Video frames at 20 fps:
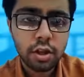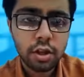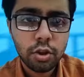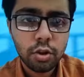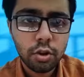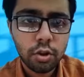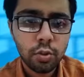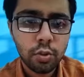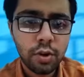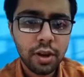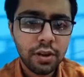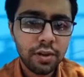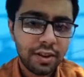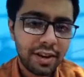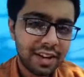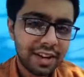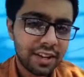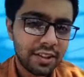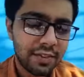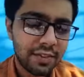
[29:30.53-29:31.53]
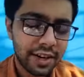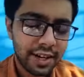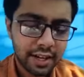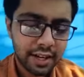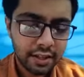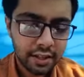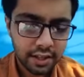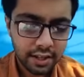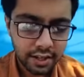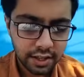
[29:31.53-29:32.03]
So you will classify it
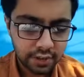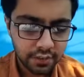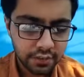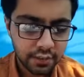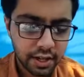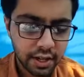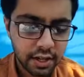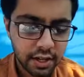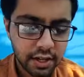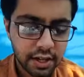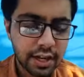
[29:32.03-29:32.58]
as a severe,